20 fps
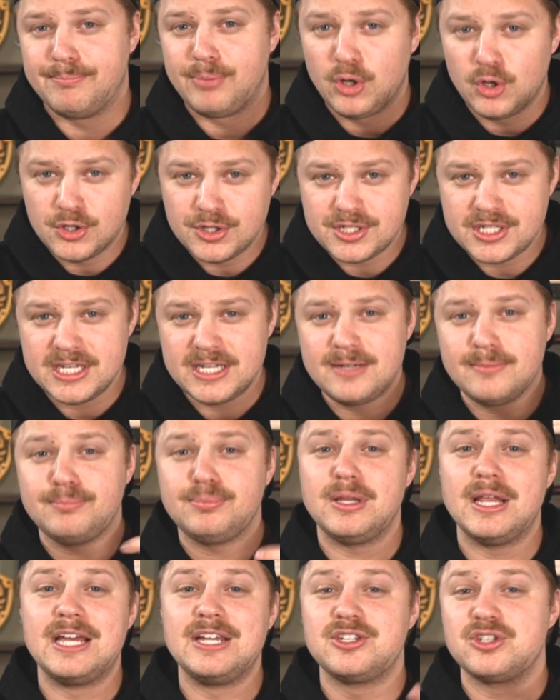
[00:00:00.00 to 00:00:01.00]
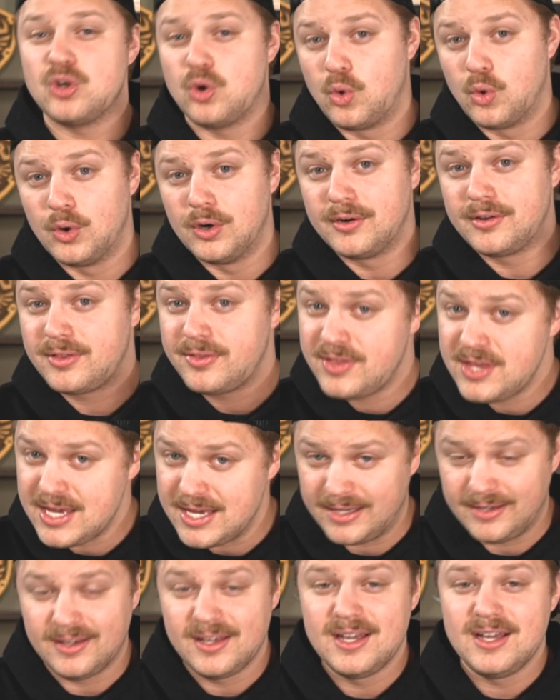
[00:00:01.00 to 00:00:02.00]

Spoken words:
person, place, or thing.